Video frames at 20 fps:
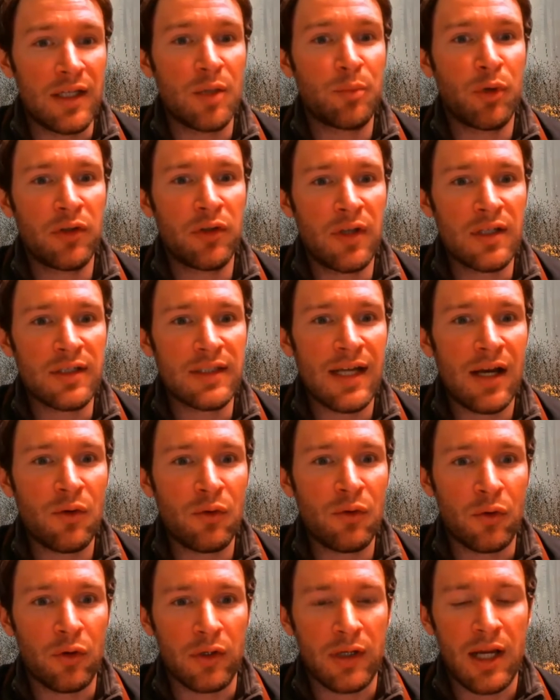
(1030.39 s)
put this
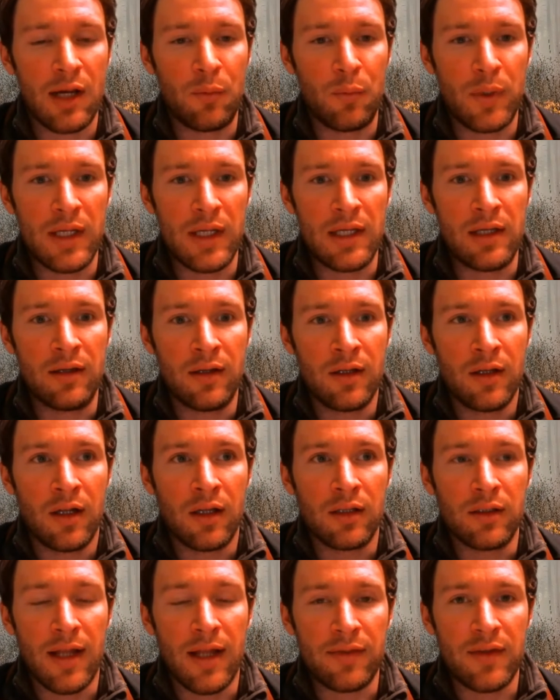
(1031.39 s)
out, or can we
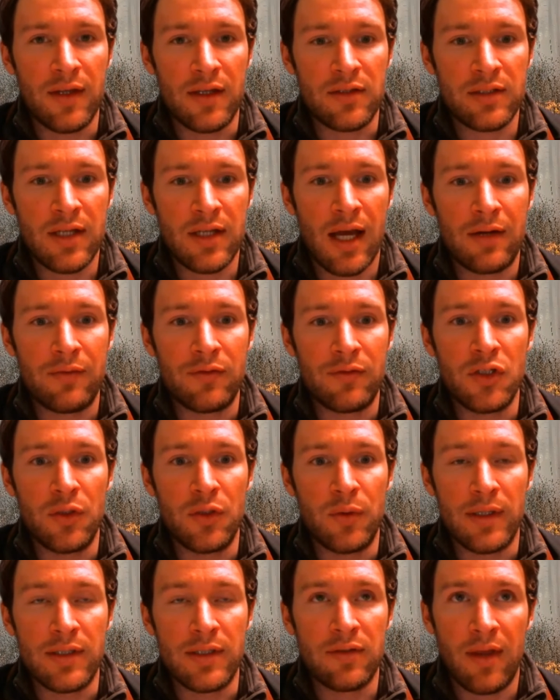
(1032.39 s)
let this kind of
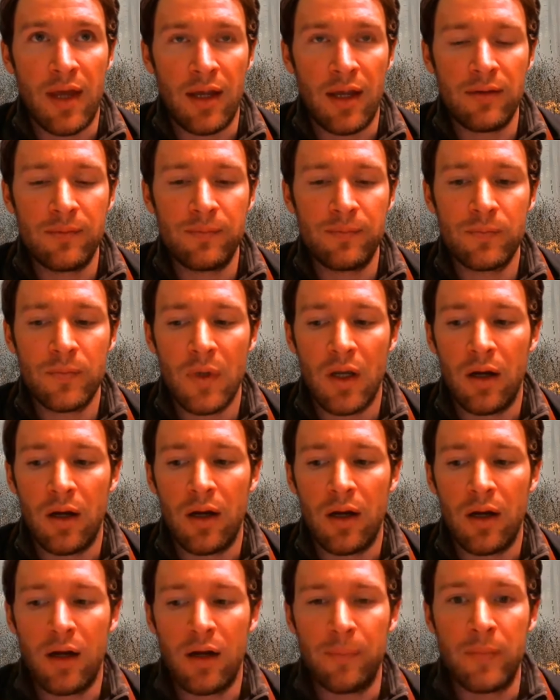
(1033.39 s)
do its thing,
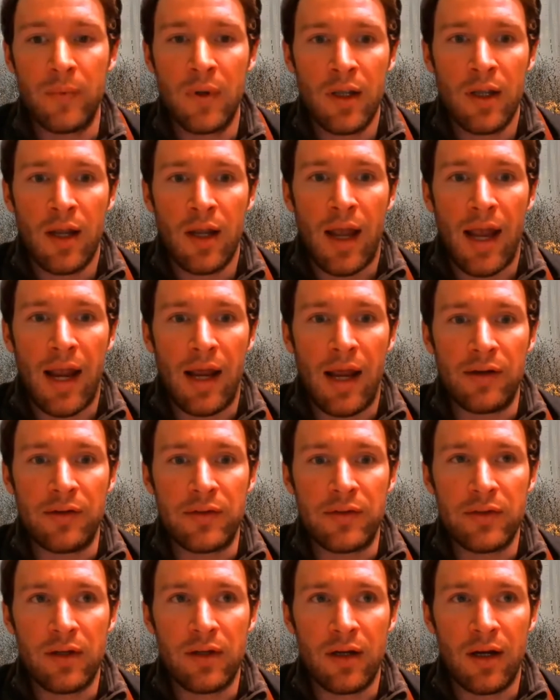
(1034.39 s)

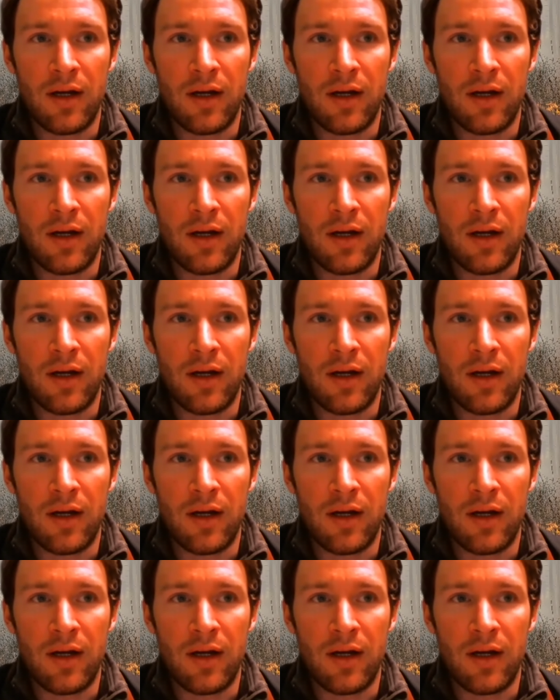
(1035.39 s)
and